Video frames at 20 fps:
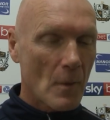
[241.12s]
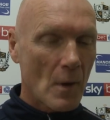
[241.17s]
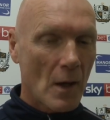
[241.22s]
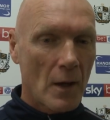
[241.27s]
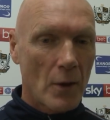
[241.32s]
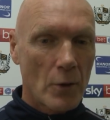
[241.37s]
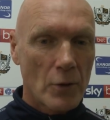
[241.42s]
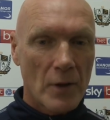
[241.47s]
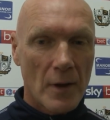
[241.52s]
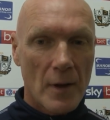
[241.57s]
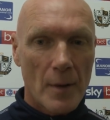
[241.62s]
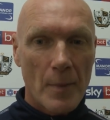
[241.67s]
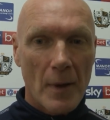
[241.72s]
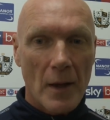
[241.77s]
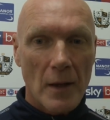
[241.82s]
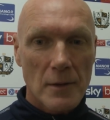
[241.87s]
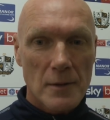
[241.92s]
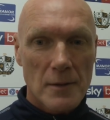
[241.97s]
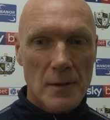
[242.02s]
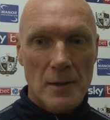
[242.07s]
under their
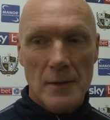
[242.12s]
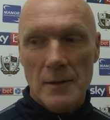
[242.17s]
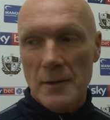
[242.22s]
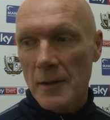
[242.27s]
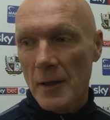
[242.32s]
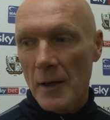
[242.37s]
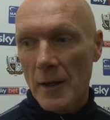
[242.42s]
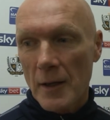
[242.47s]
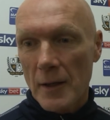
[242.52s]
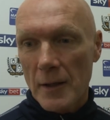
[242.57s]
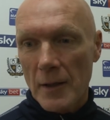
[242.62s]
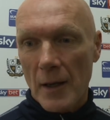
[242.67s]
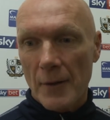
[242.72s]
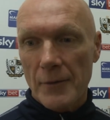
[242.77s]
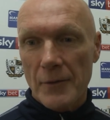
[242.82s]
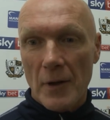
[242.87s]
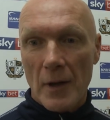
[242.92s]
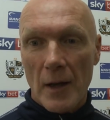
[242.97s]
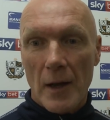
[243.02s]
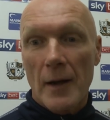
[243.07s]
belt, and you
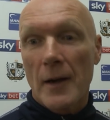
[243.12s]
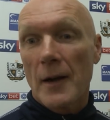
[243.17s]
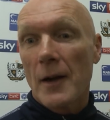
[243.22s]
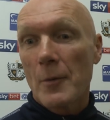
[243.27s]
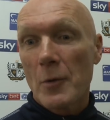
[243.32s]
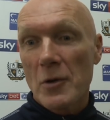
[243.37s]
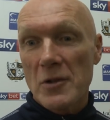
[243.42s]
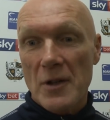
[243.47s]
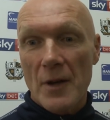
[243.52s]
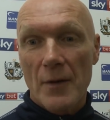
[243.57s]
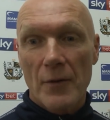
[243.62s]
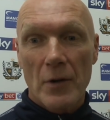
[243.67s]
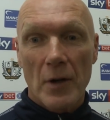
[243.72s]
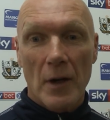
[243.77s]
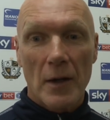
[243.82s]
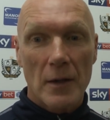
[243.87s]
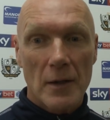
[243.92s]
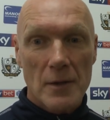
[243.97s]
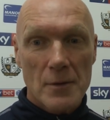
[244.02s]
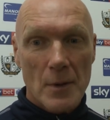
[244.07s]
have to. And I must give
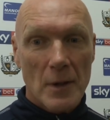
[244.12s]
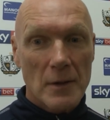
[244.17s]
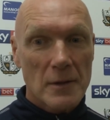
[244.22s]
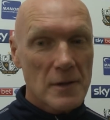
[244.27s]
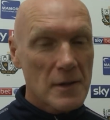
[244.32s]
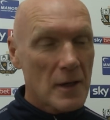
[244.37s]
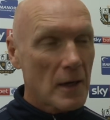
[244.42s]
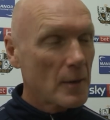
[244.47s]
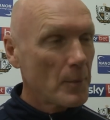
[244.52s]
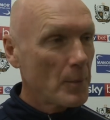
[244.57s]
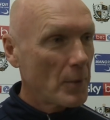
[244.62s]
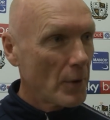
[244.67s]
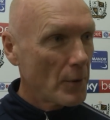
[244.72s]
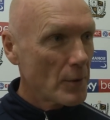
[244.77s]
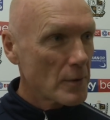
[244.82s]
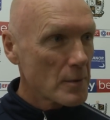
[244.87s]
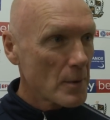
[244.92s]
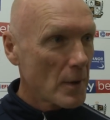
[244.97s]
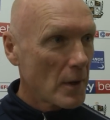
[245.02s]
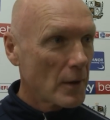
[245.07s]
credit as well to Danny
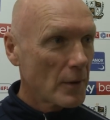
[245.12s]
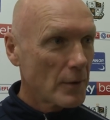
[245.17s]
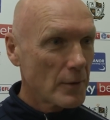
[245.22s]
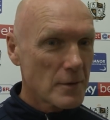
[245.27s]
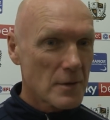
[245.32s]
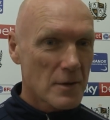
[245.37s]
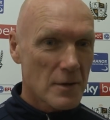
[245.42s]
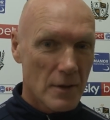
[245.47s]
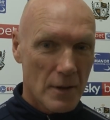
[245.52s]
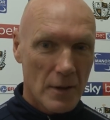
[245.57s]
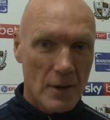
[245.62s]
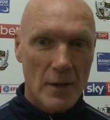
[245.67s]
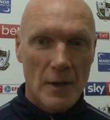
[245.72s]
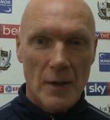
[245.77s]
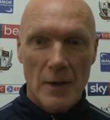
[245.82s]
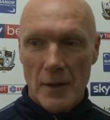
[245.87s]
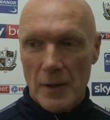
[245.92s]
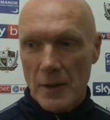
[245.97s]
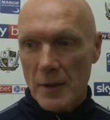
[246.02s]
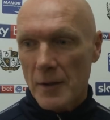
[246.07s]
Pugh as well, who's,
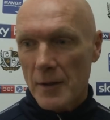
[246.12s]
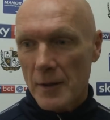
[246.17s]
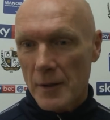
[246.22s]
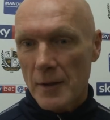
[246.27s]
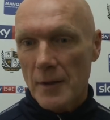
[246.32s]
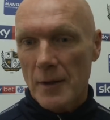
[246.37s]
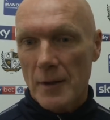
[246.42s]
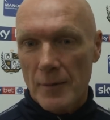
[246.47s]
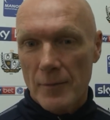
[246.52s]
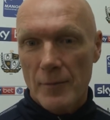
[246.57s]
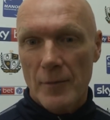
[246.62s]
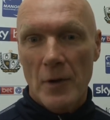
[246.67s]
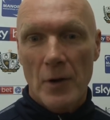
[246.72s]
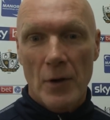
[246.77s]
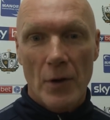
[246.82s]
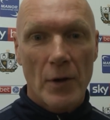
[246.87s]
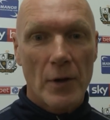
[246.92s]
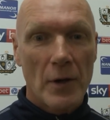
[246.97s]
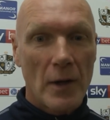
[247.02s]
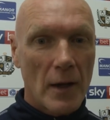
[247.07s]
you
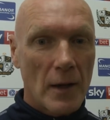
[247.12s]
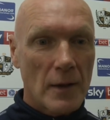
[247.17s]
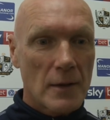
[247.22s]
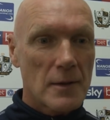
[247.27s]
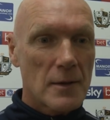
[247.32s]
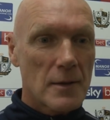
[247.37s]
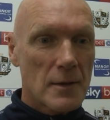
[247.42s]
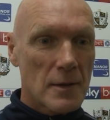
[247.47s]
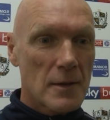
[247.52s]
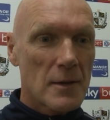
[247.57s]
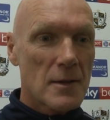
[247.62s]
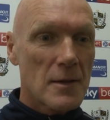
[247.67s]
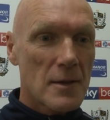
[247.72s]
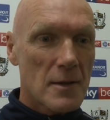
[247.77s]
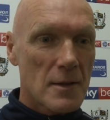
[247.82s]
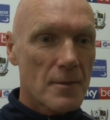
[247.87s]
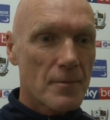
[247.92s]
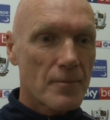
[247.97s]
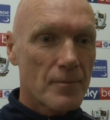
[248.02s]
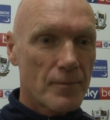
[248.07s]
know,
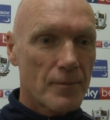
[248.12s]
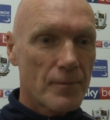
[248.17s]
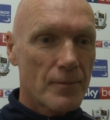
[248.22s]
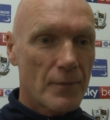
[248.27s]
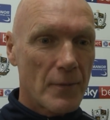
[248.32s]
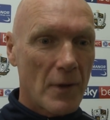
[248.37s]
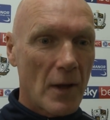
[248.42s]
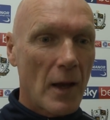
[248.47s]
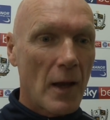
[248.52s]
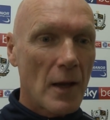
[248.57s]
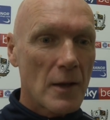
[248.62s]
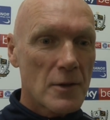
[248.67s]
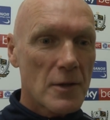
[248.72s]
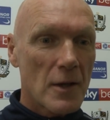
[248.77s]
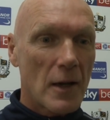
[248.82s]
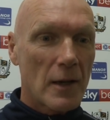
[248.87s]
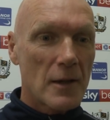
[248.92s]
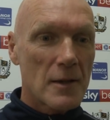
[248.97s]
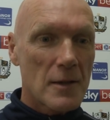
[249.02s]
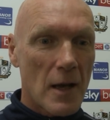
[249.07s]
he's the age
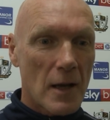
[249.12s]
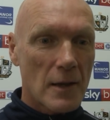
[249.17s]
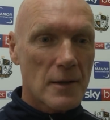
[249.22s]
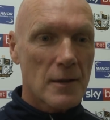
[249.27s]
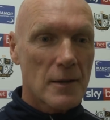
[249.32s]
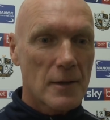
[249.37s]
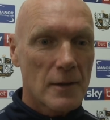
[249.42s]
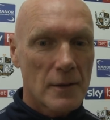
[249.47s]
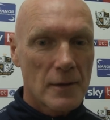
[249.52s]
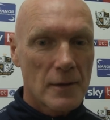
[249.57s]
that he's at.